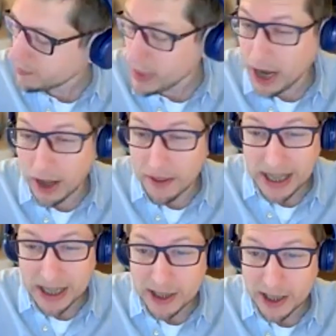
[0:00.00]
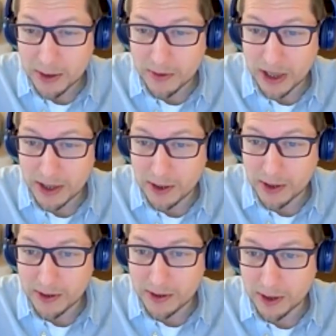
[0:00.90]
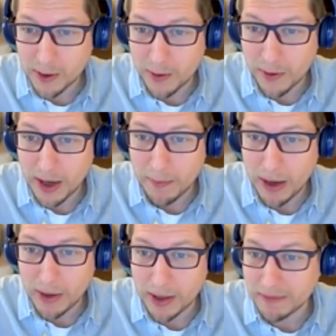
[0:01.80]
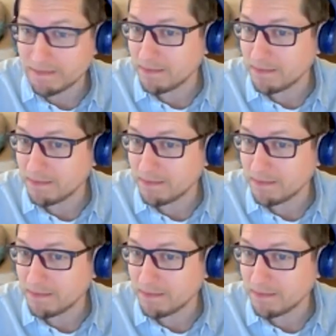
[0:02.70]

And I think that's the cool thing about like